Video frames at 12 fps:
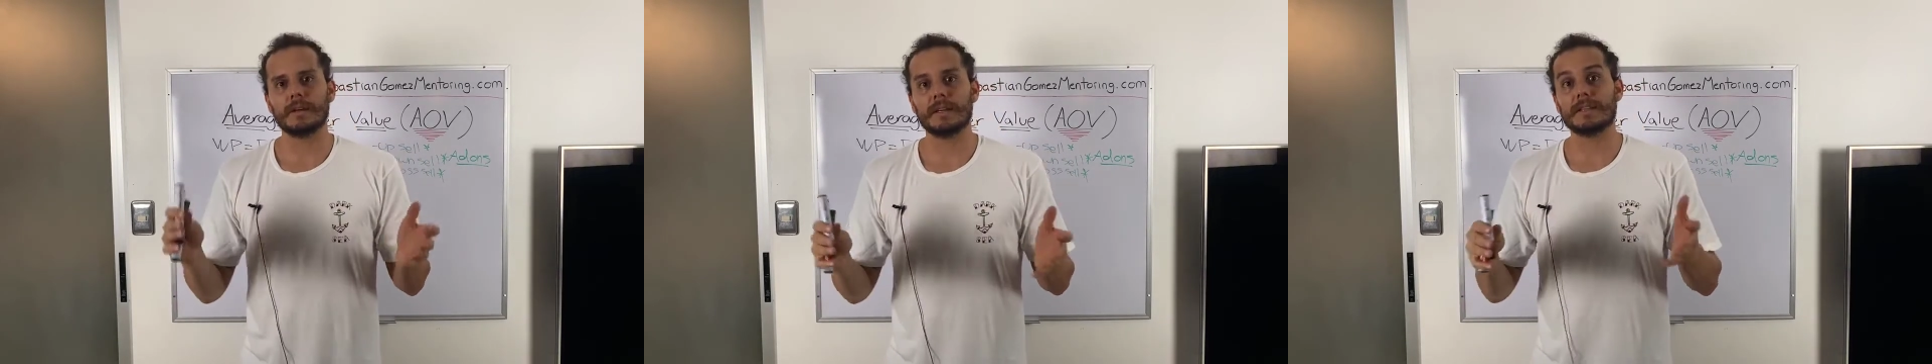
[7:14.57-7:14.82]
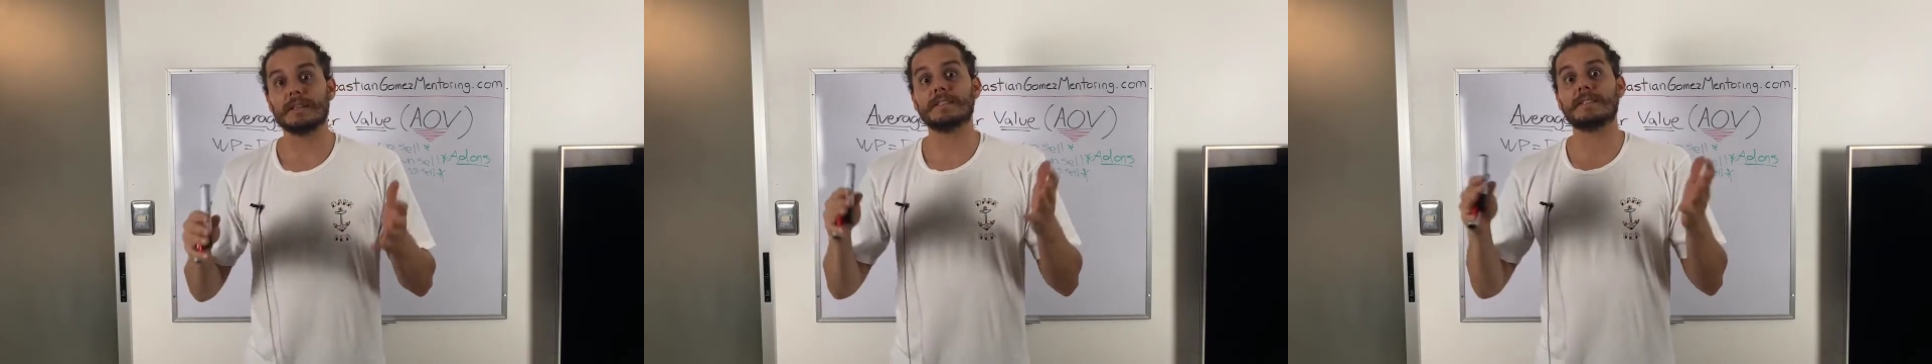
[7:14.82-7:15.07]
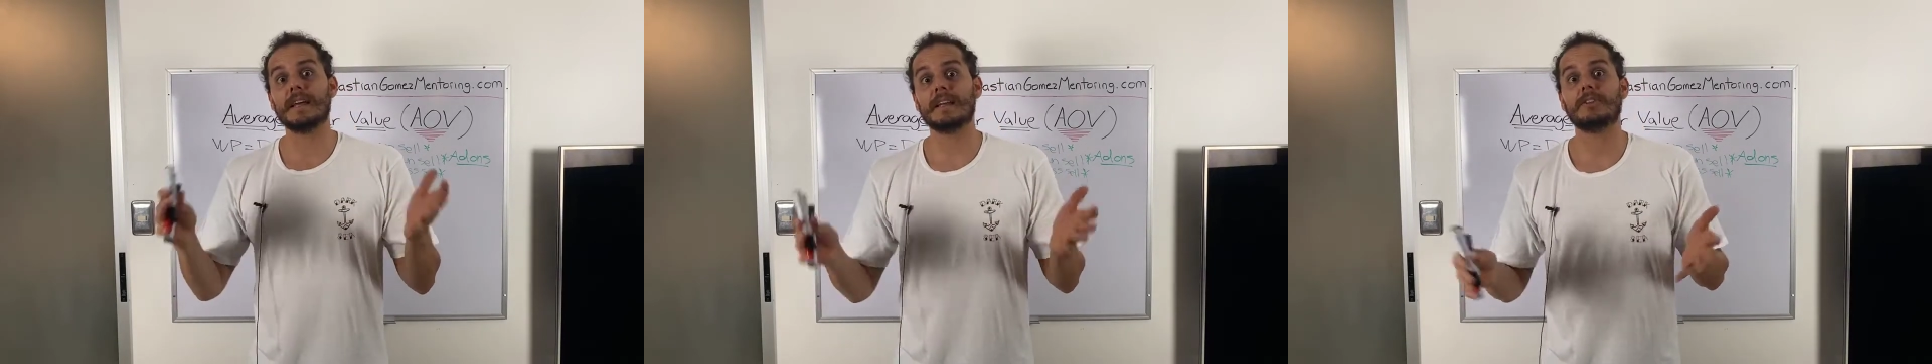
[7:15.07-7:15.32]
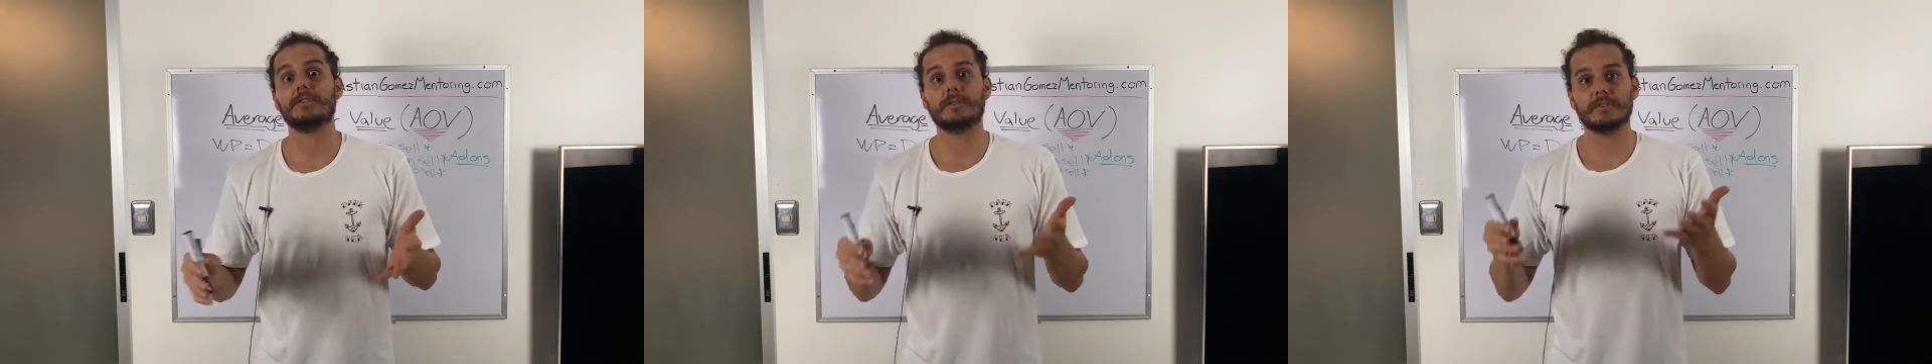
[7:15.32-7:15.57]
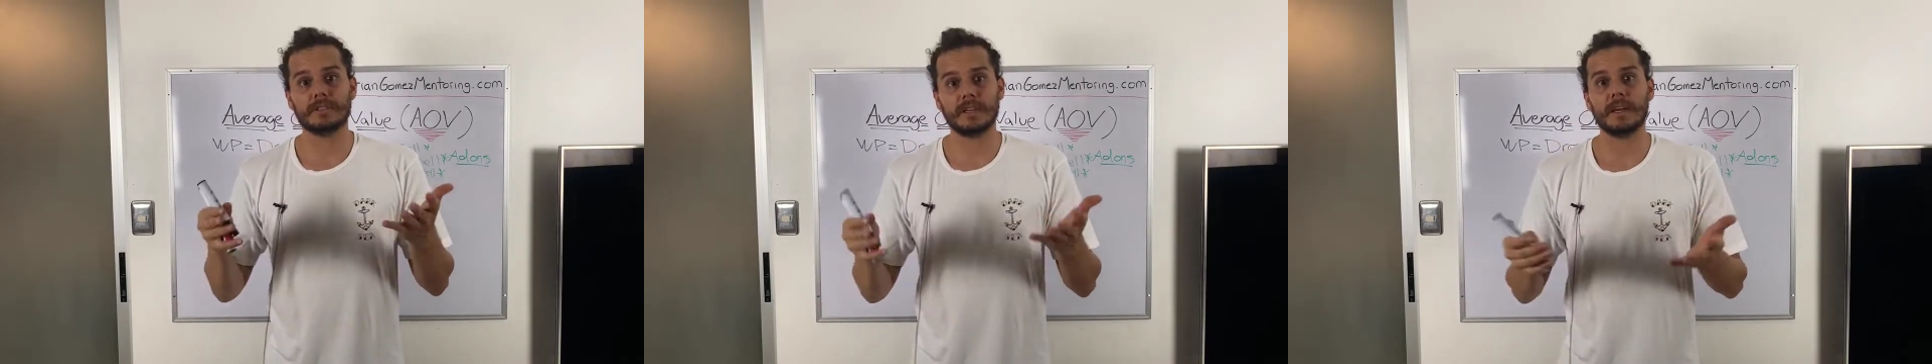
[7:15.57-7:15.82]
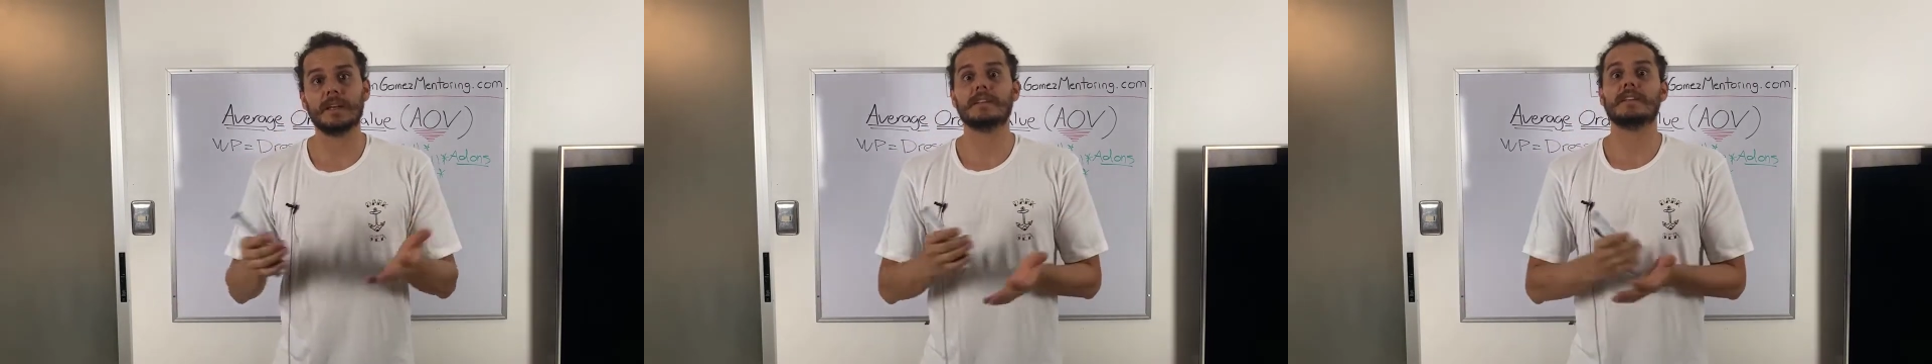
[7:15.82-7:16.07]
aesthetic to the
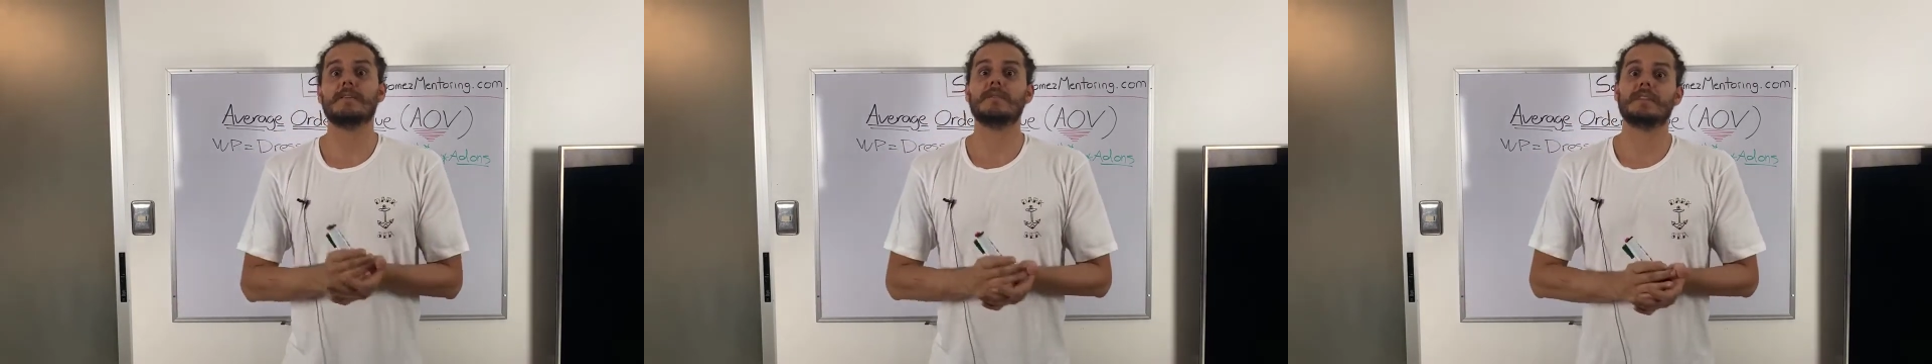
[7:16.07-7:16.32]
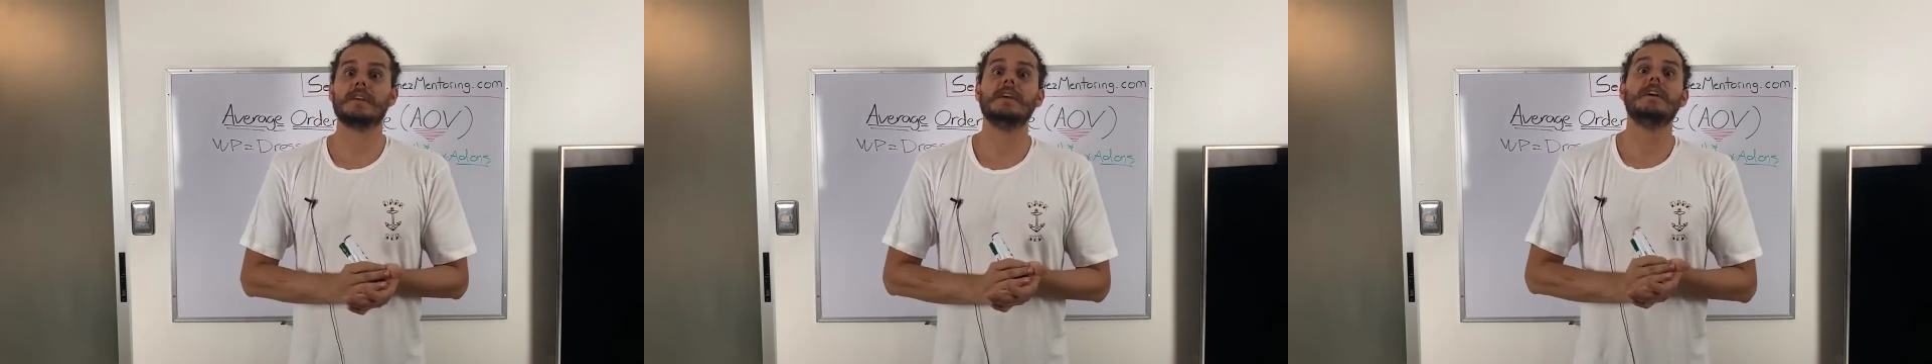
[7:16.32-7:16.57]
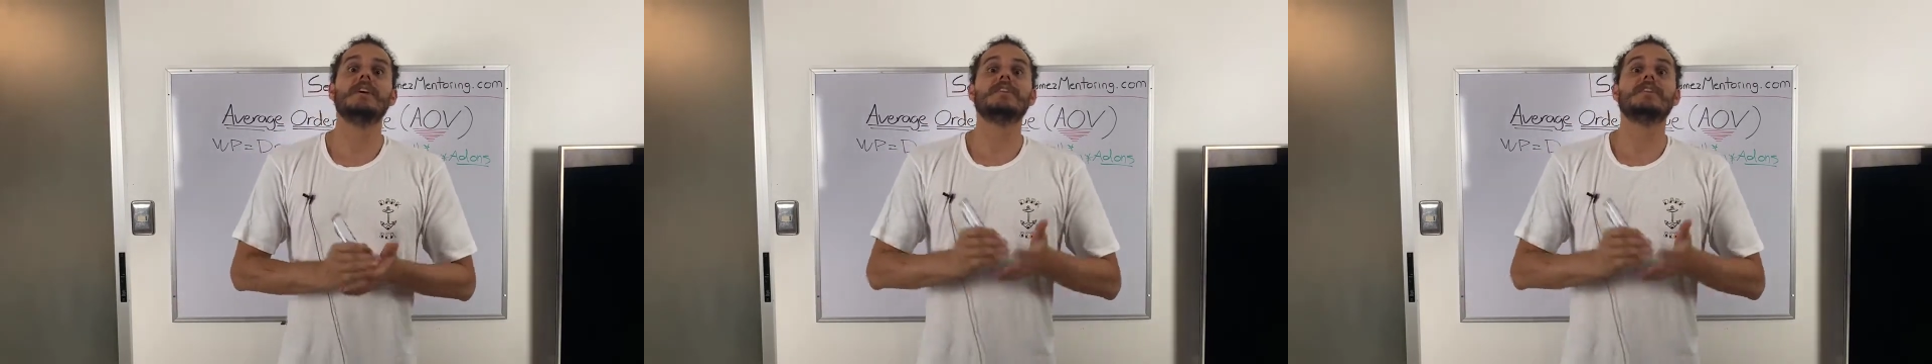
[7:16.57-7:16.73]
site and everything.